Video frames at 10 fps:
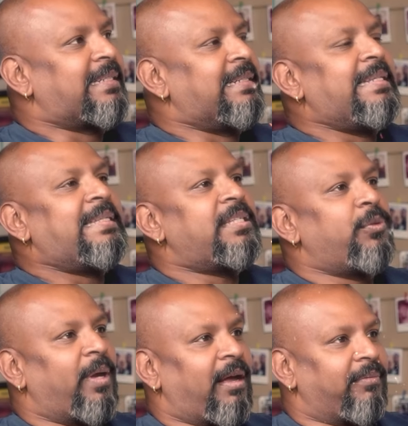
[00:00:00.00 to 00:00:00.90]
a disease
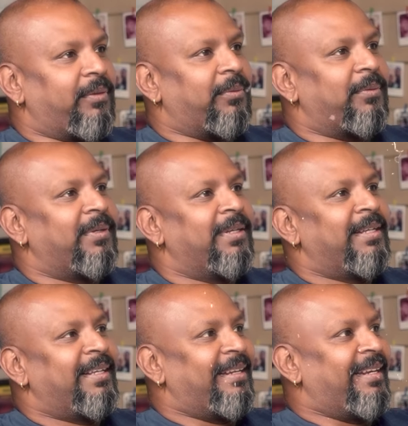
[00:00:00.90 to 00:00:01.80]
you have,
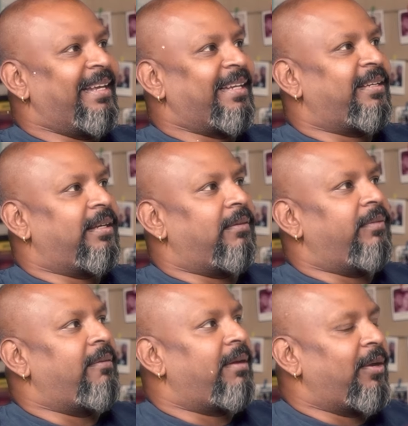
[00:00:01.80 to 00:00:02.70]
like
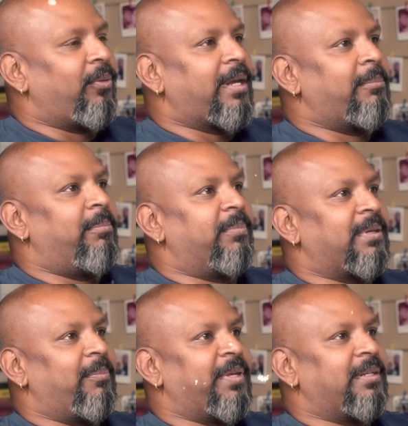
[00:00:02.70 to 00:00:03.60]
whenever I look at
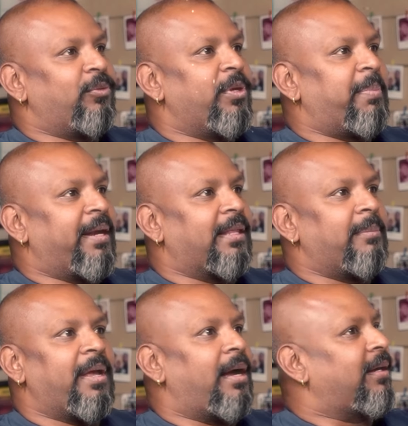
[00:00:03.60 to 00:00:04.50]
something doing better than
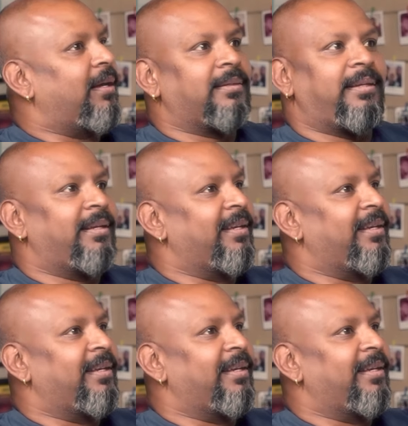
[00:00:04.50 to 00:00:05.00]
me, I can't take